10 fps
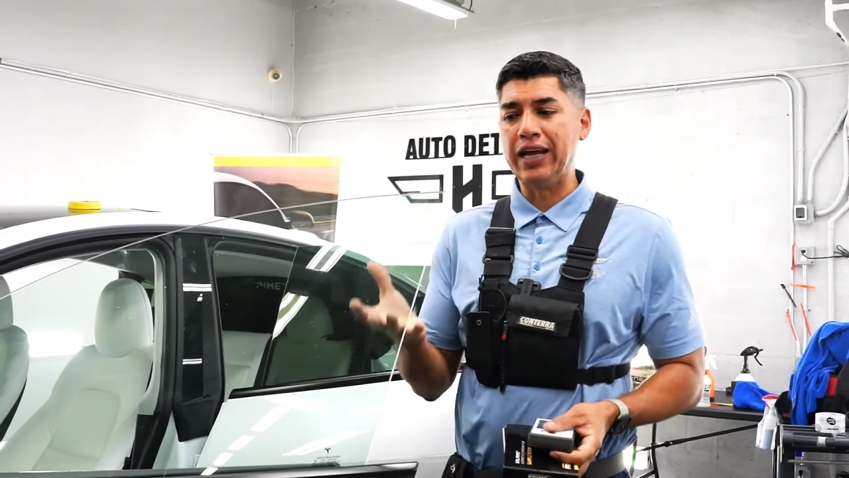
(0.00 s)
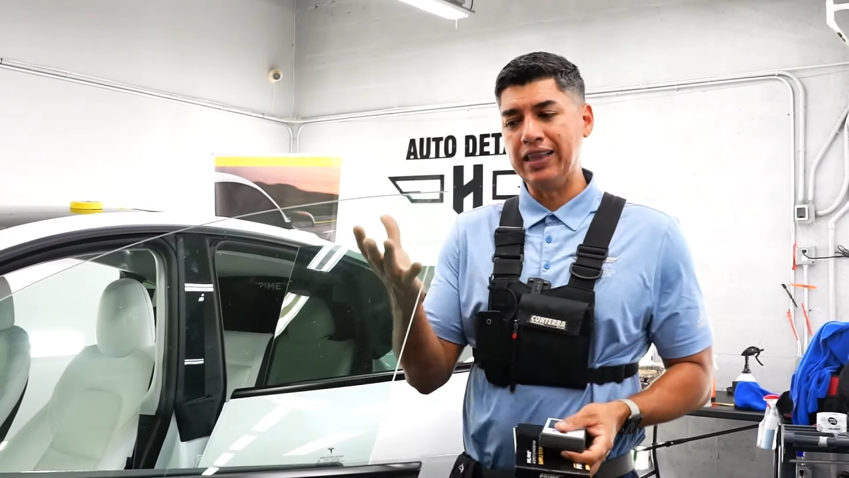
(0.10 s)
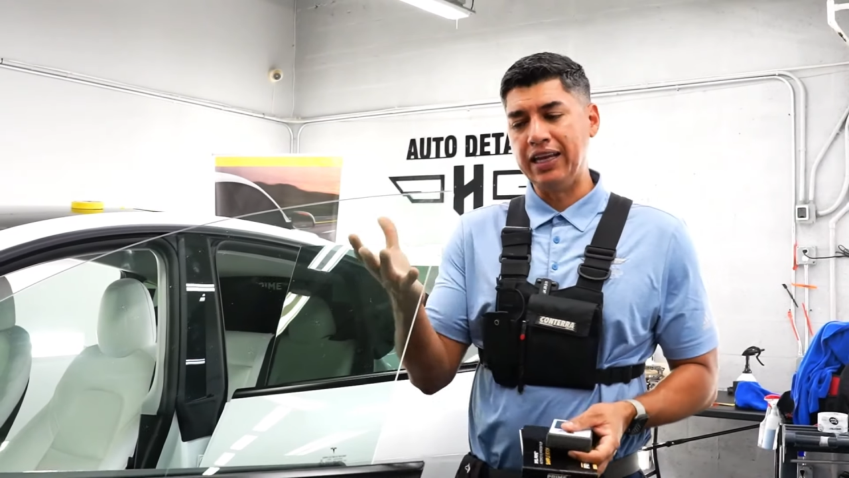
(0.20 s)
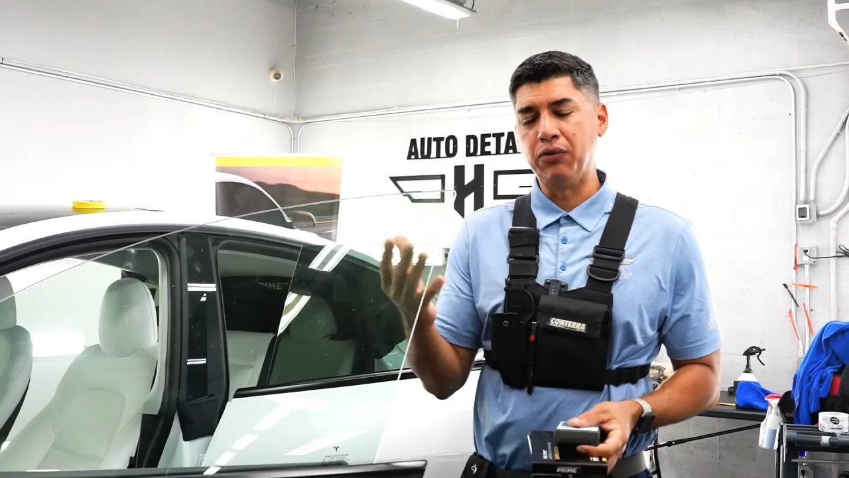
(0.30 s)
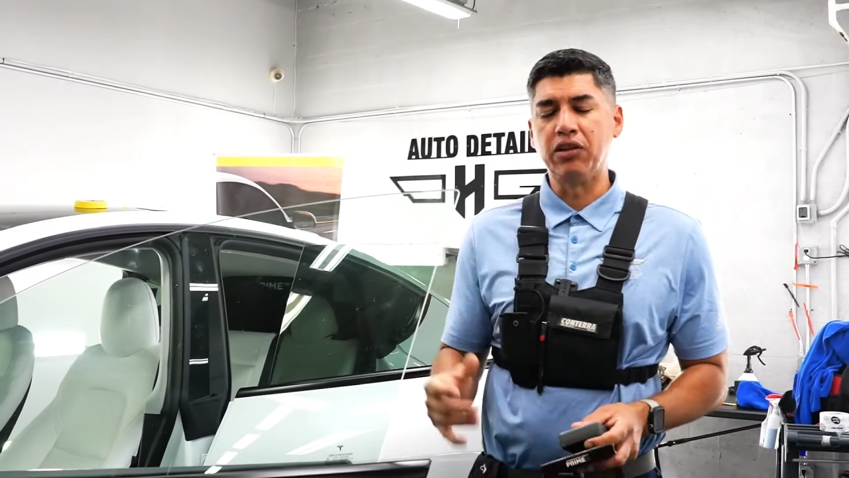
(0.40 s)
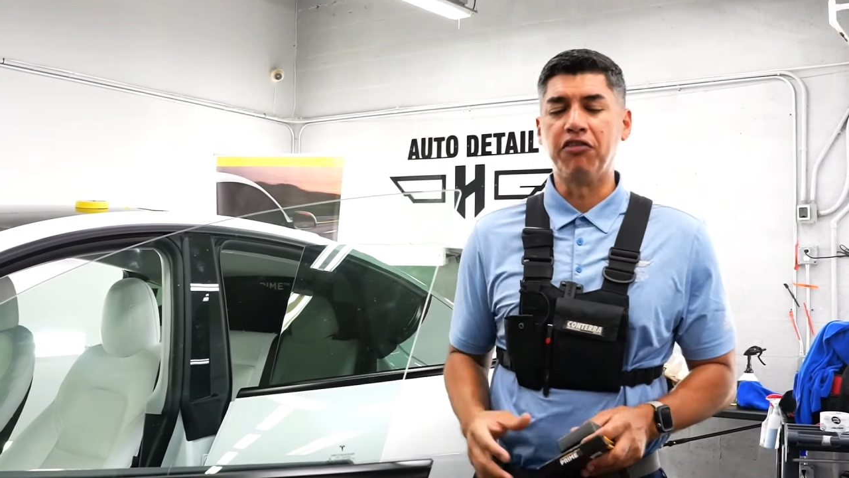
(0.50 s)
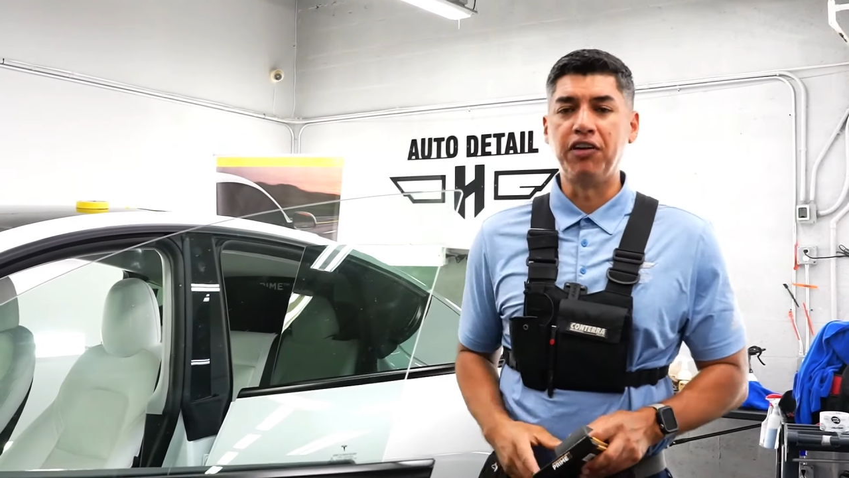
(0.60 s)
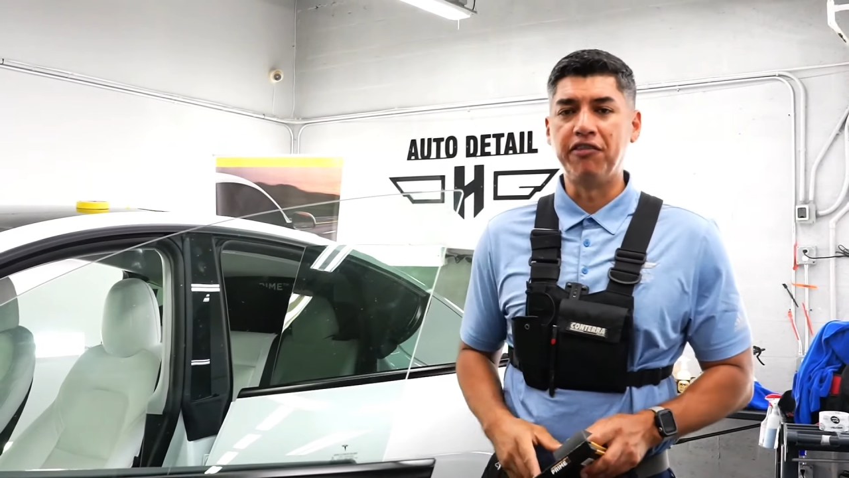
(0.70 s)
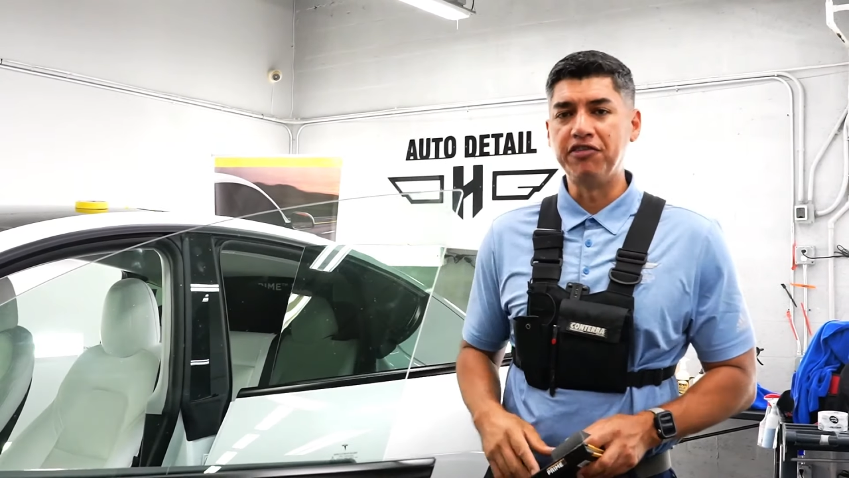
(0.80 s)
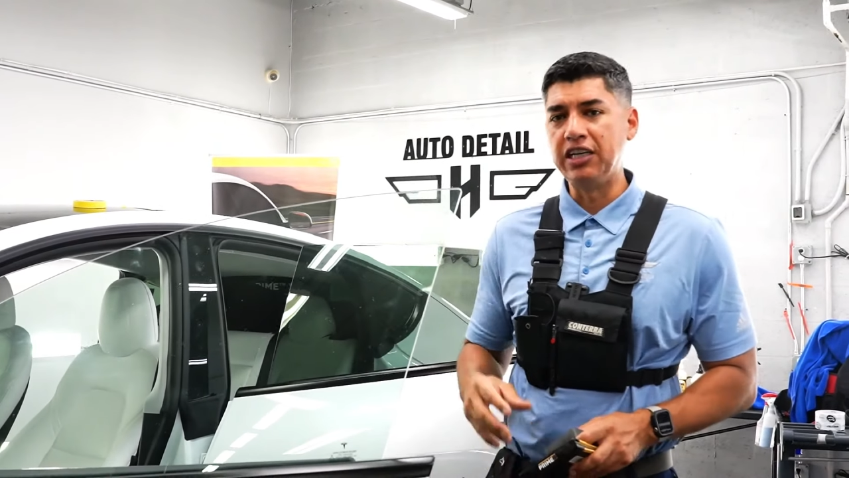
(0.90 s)
I think with the
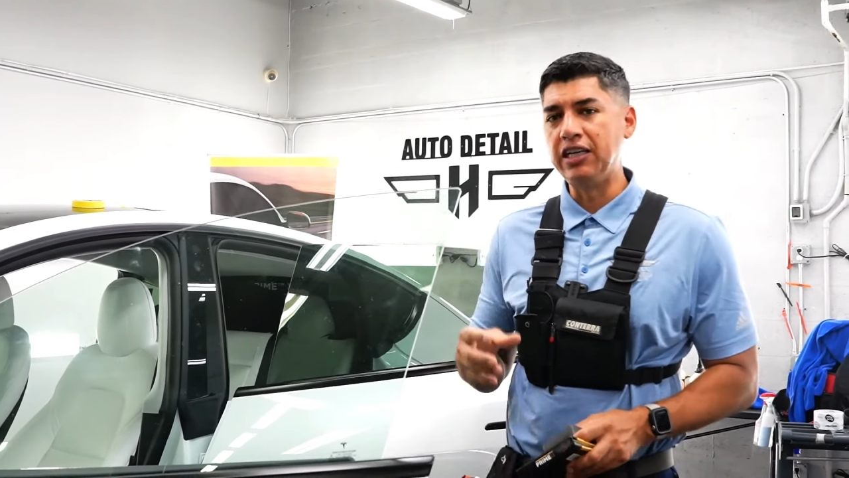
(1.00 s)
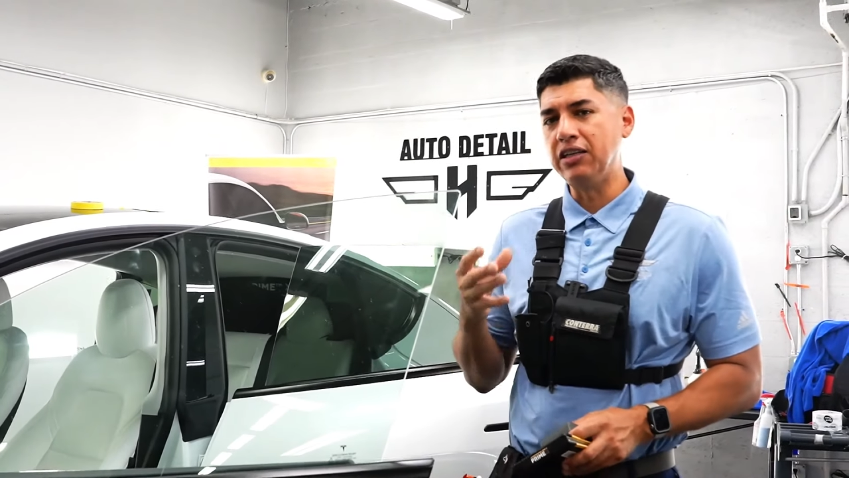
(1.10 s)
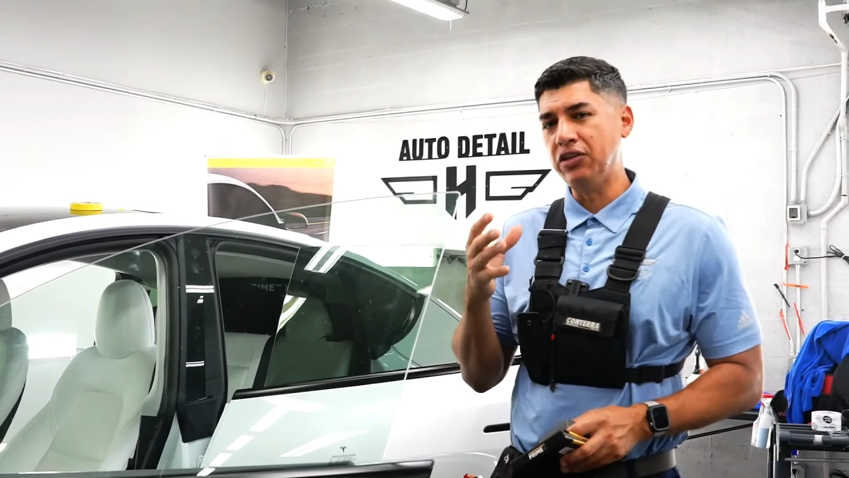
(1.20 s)
15,